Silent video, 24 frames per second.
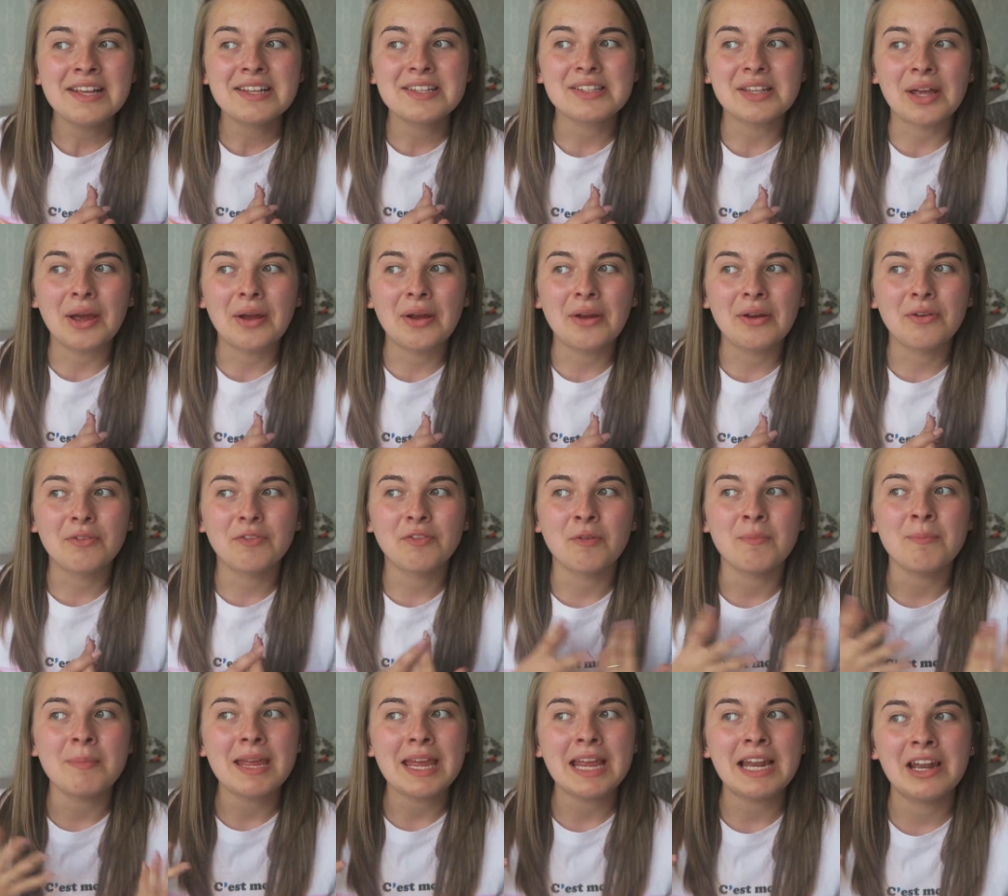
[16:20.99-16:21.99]
So for
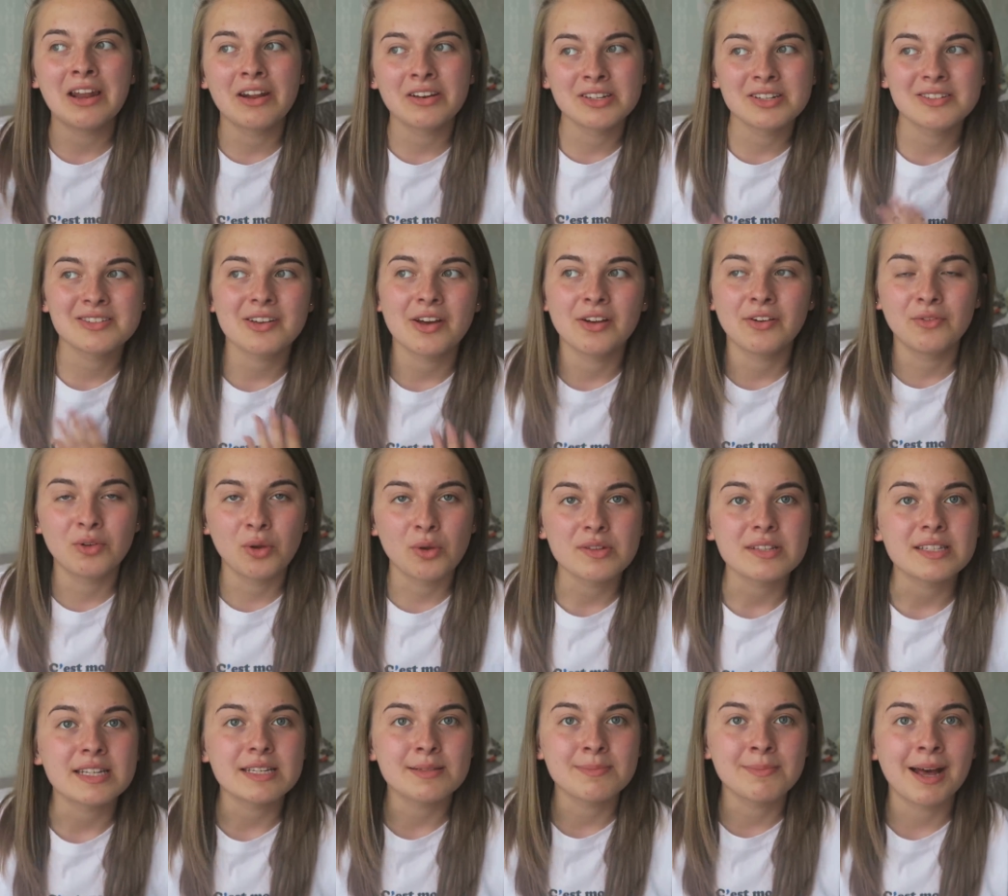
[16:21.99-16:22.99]
me, London's kind of
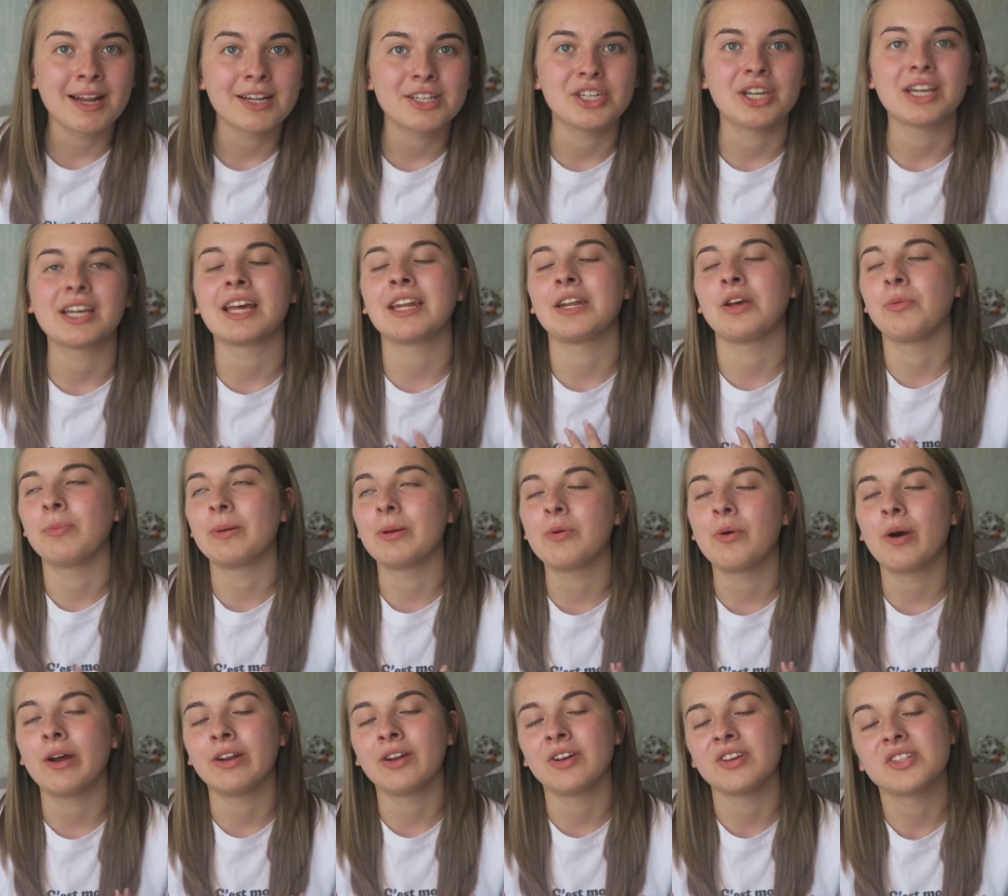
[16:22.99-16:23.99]
lost its magic, and it'll be
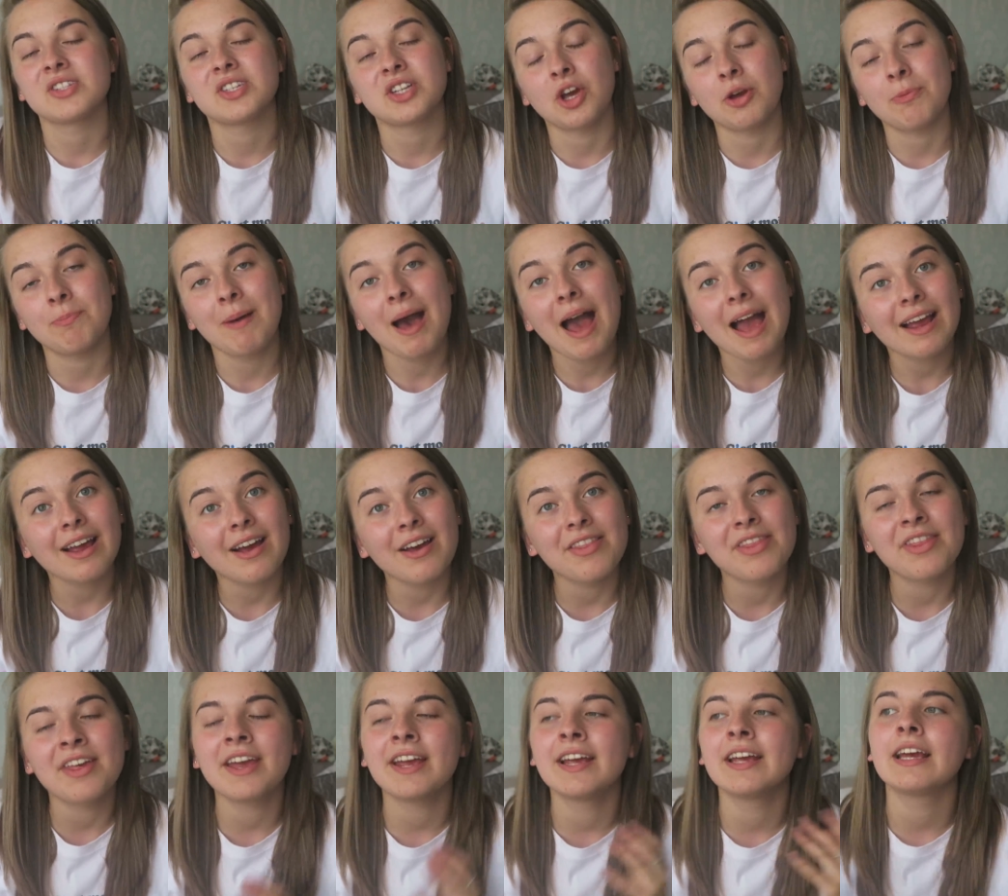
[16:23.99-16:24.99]
quite nice to go back, I
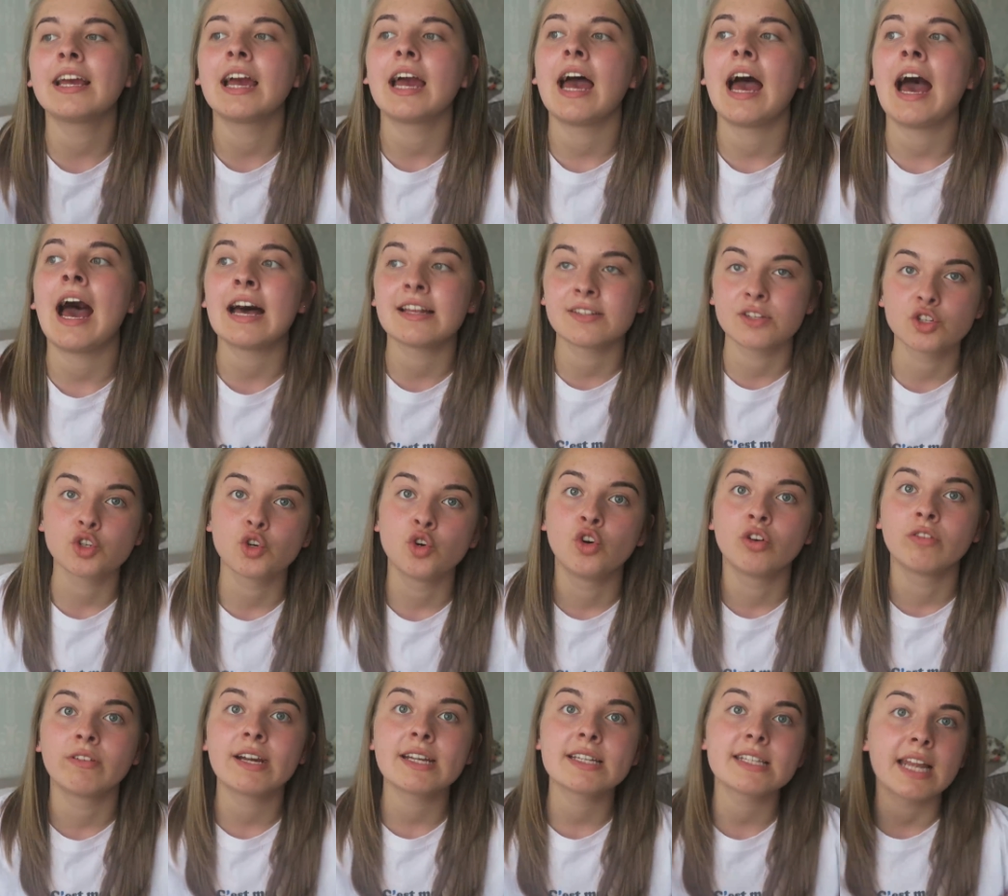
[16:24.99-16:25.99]
think, as a
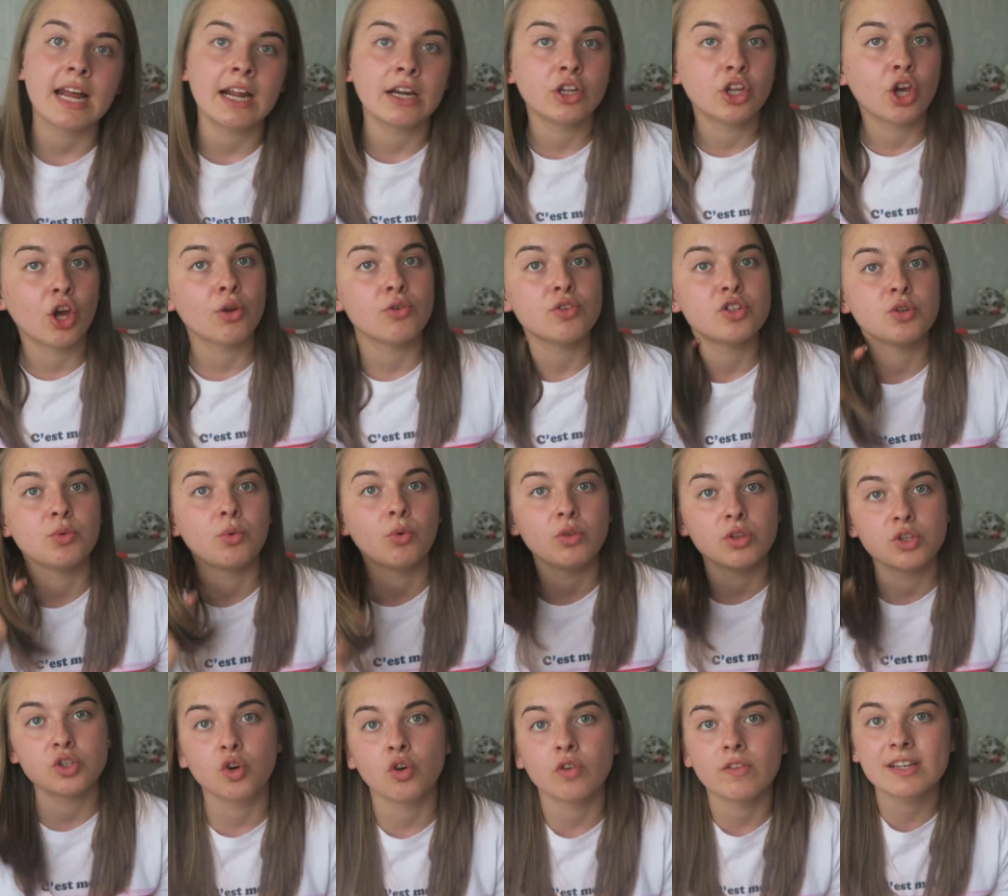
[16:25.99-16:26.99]
tourist and go do
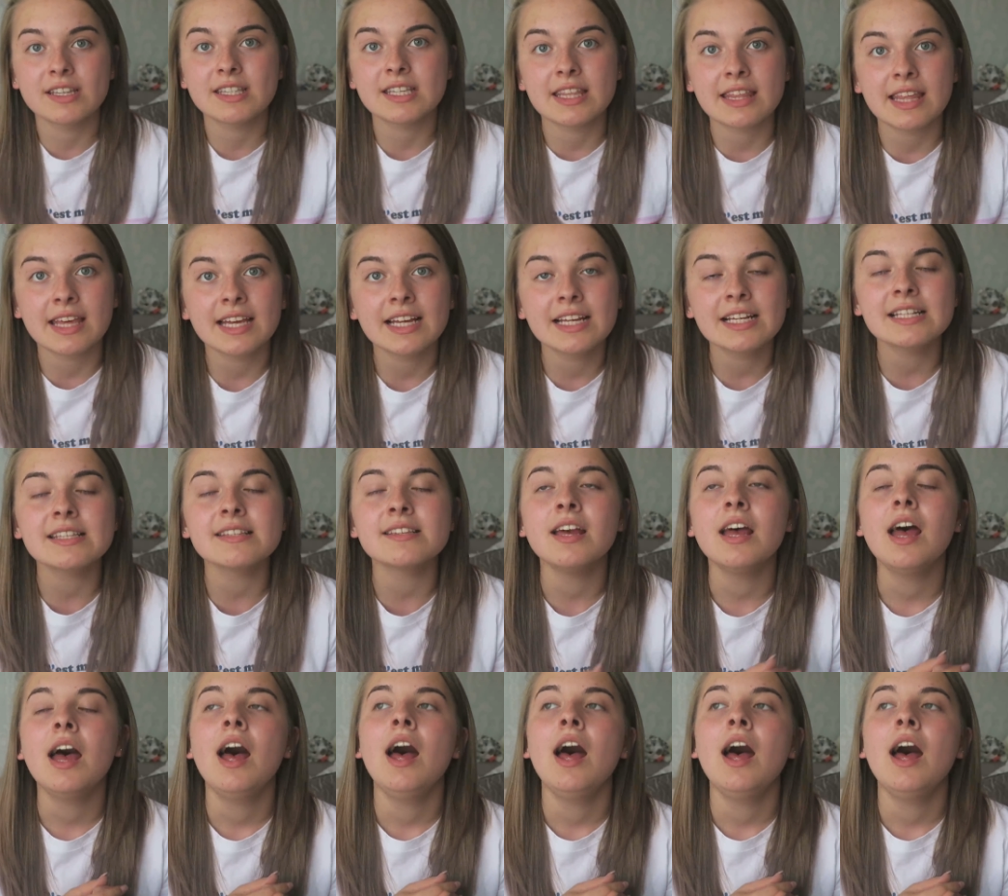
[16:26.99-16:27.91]
all the touristy things.